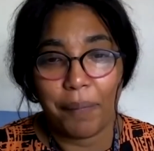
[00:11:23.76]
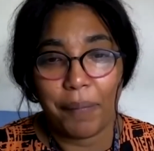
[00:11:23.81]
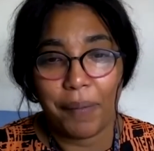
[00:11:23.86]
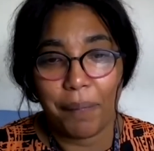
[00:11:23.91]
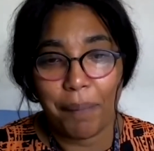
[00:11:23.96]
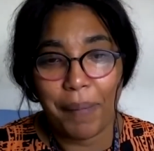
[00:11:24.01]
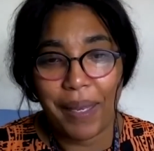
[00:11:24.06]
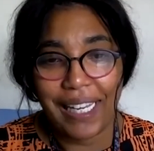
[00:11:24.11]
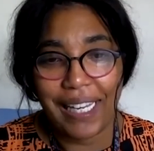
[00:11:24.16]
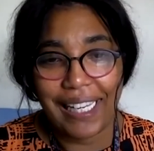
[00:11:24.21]

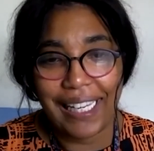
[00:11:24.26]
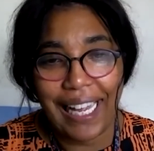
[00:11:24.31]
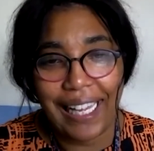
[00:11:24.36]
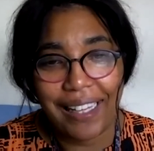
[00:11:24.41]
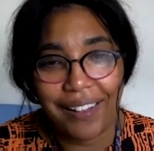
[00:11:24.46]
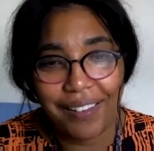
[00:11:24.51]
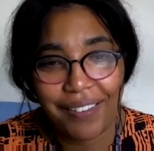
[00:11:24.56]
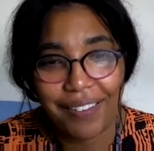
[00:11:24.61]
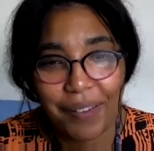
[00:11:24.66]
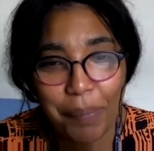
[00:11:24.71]
Many
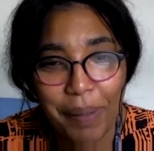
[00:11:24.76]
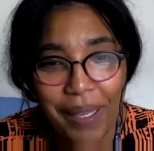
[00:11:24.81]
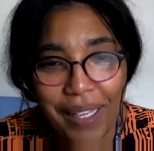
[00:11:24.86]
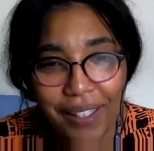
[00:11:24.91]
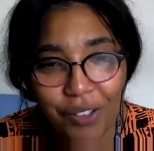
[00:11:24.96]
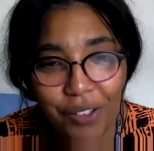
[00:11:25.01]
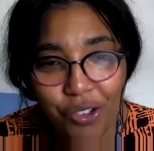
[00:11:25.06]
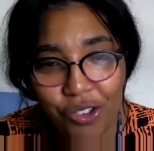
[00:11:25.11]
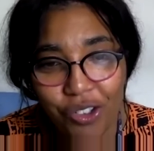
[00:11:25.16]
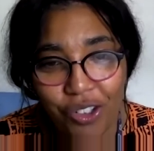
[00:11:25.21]
cancer
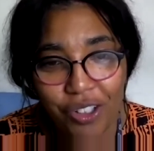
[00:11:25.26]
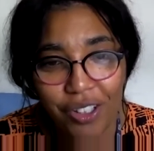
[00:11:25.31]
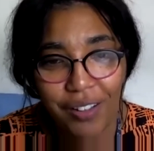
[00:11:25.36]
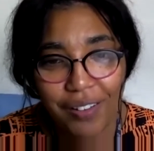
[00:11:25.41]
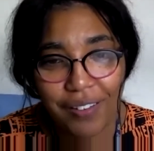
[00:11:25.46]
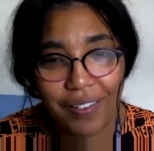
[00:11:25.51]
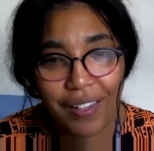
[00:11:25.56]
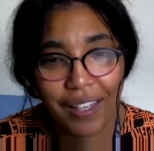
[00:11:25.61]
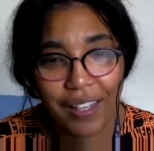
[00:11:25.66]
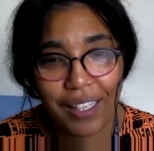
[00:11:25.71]

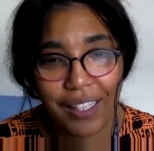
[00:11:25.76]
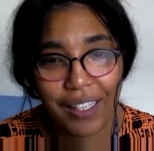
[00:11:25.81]
patients